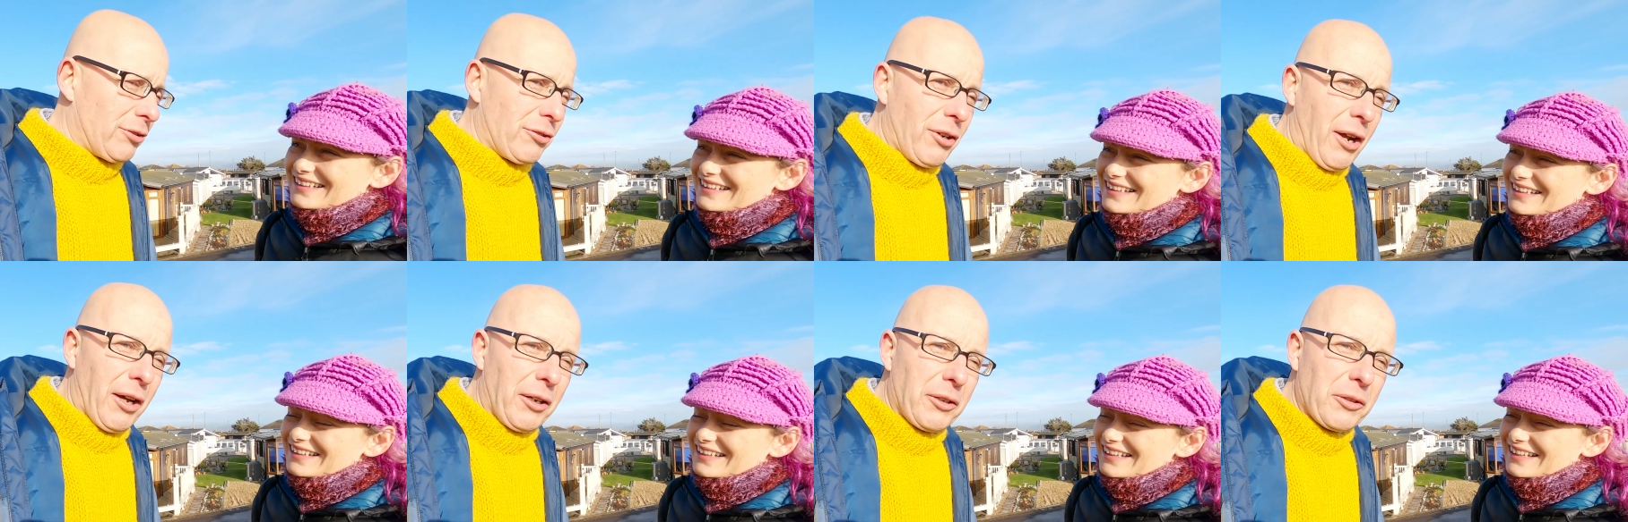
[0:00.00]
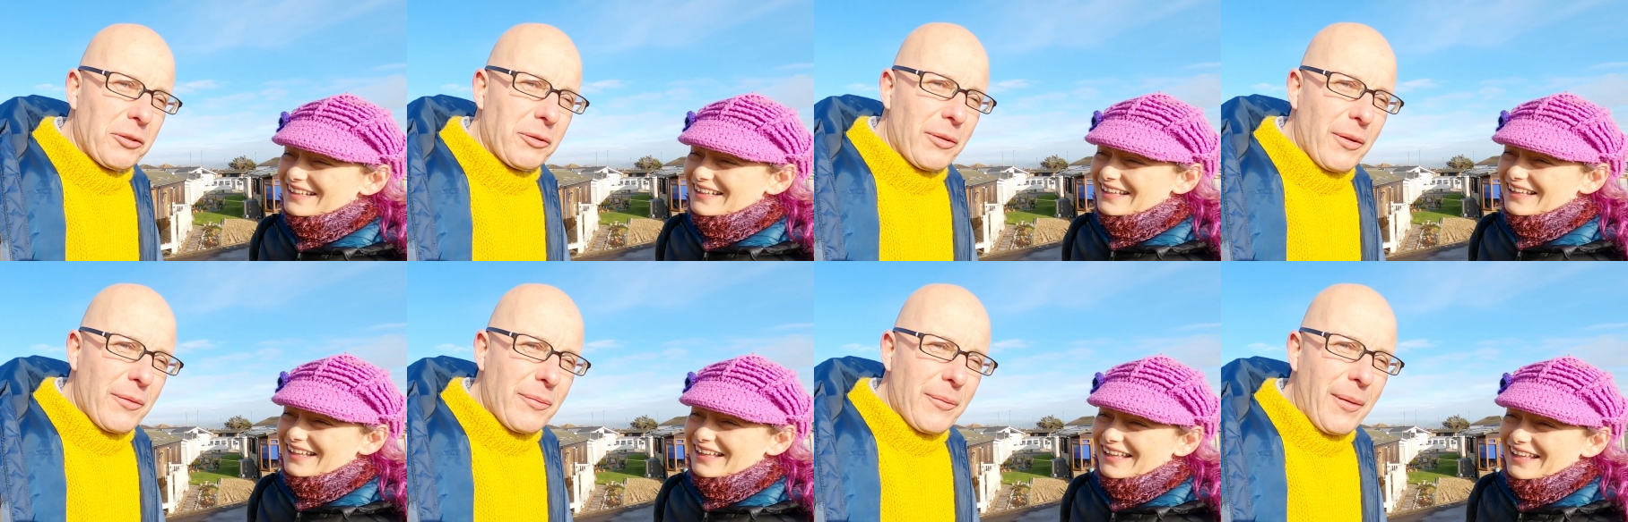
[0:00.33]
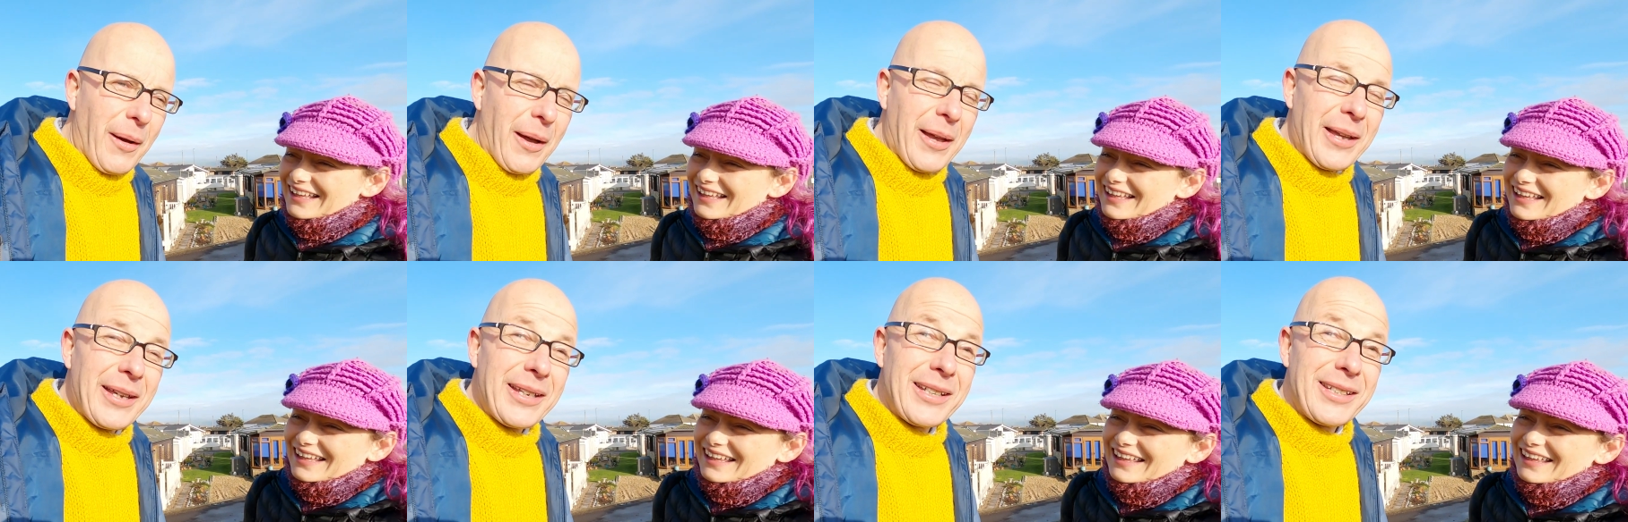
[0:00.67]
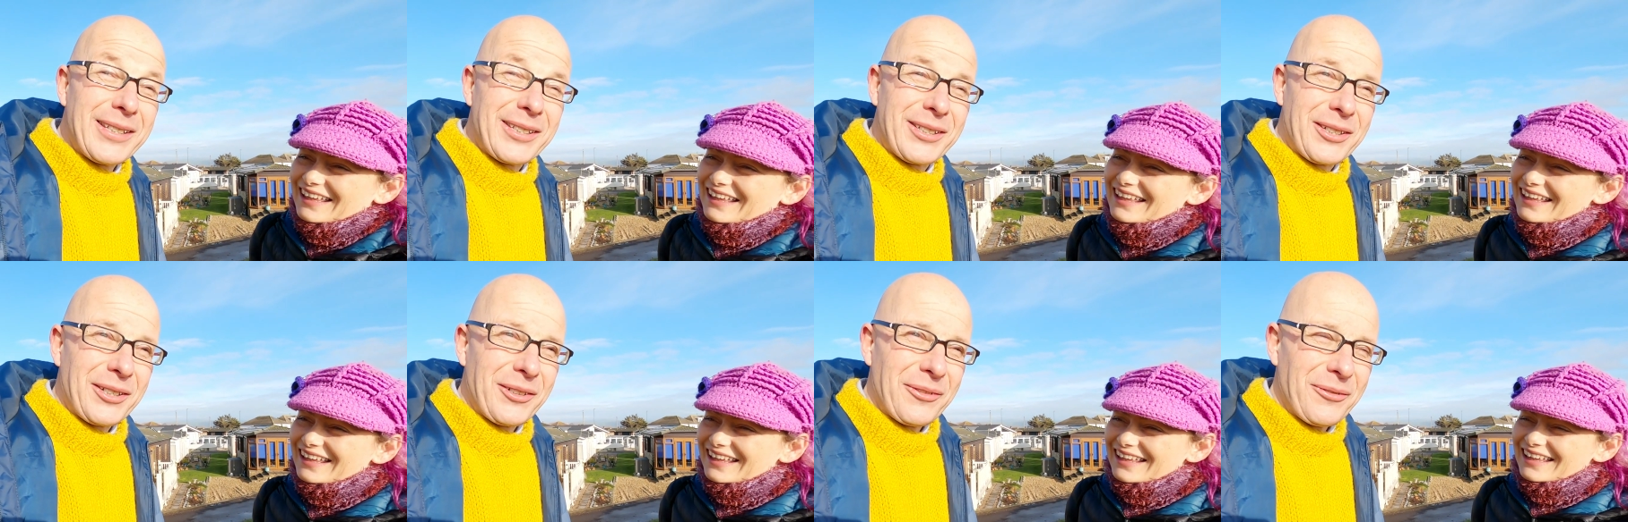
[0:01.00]
Speaker 1: struggle with my
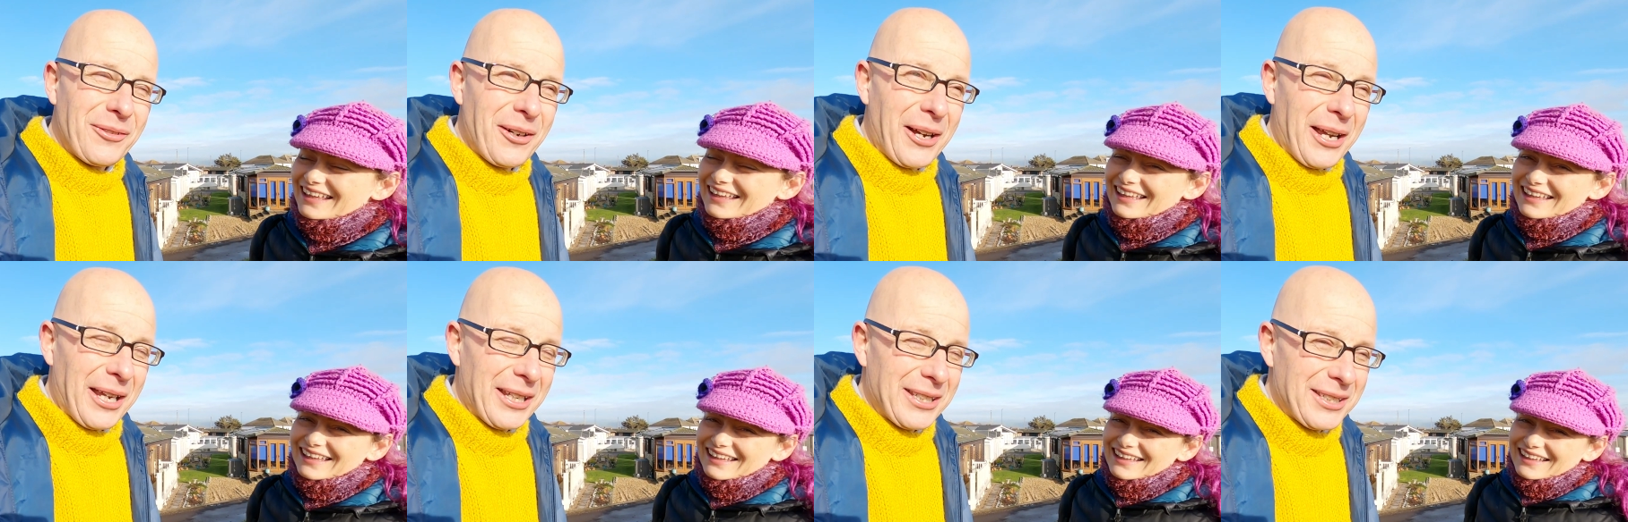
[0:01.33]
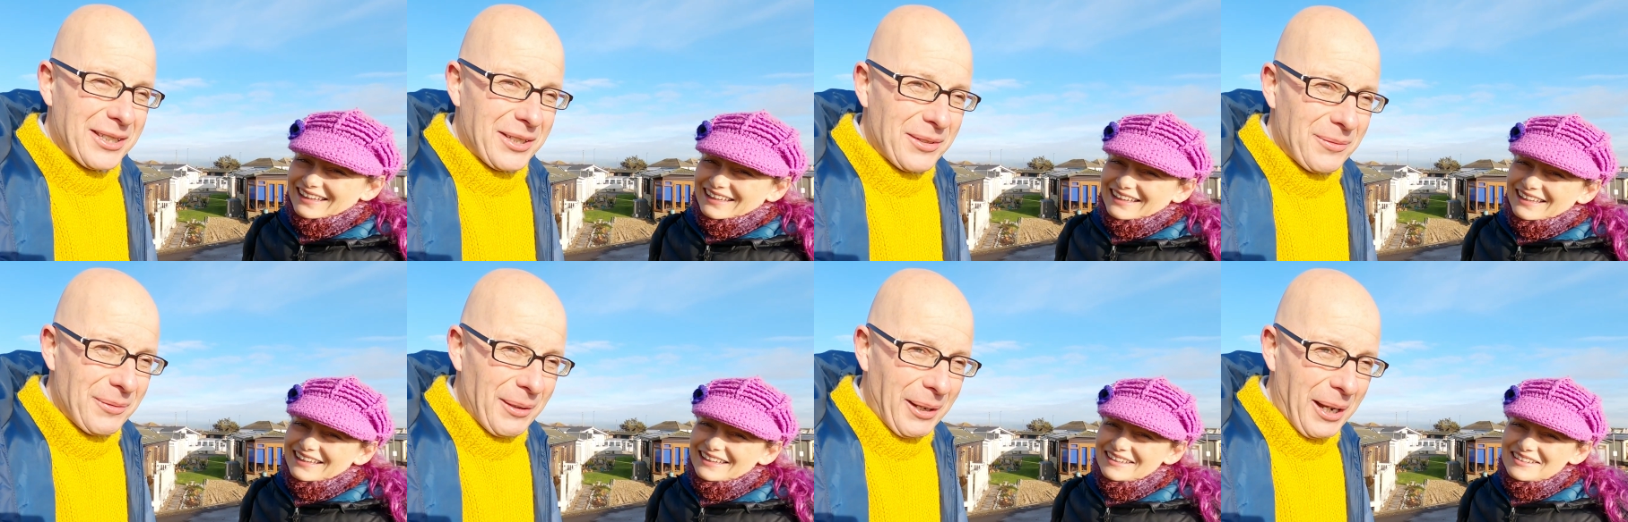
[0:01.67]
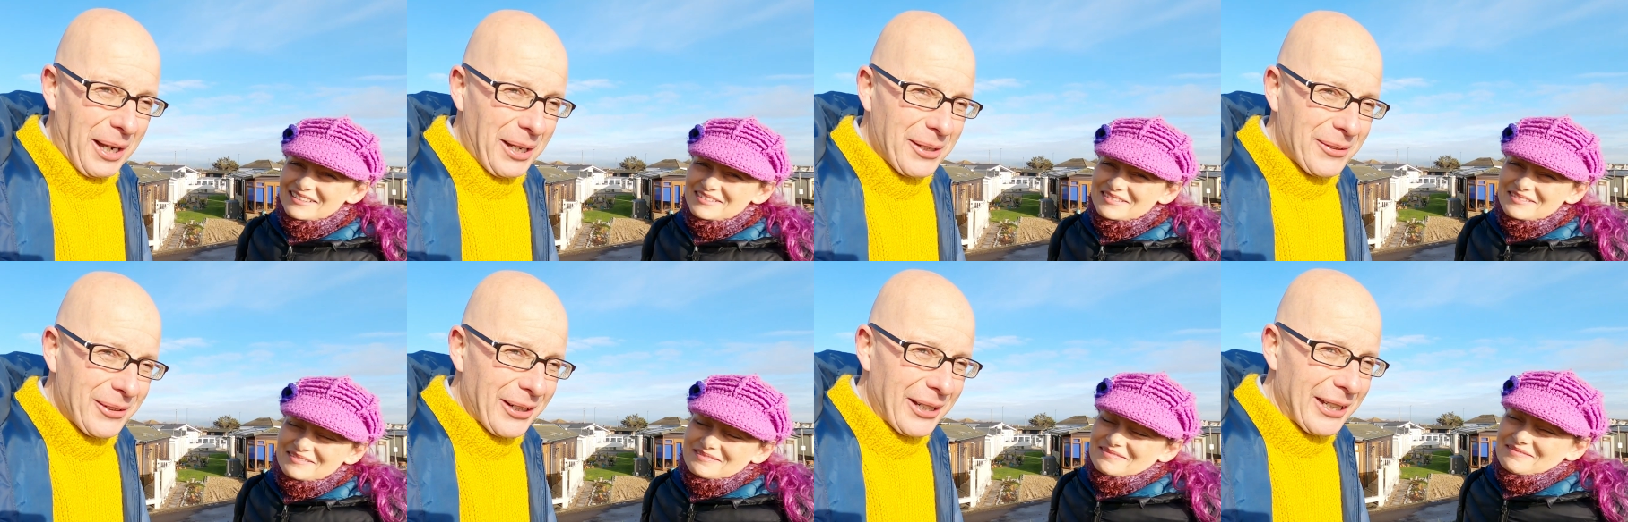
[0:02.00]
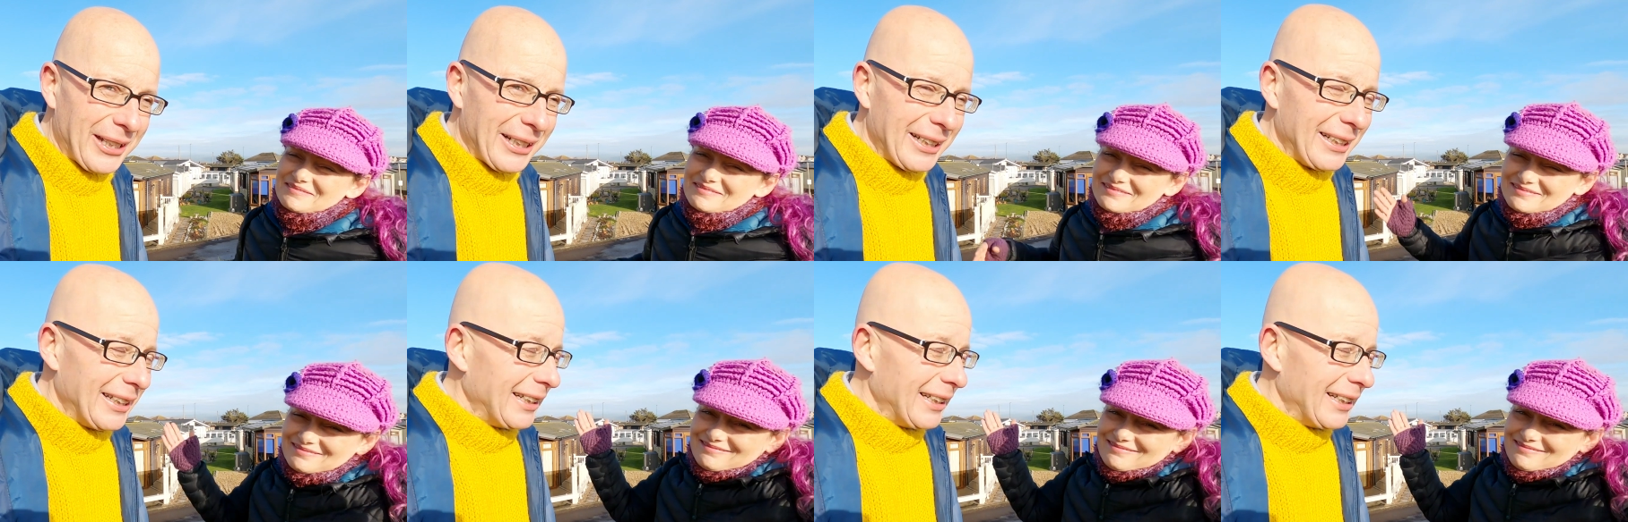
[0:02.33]
east and west? But anyway,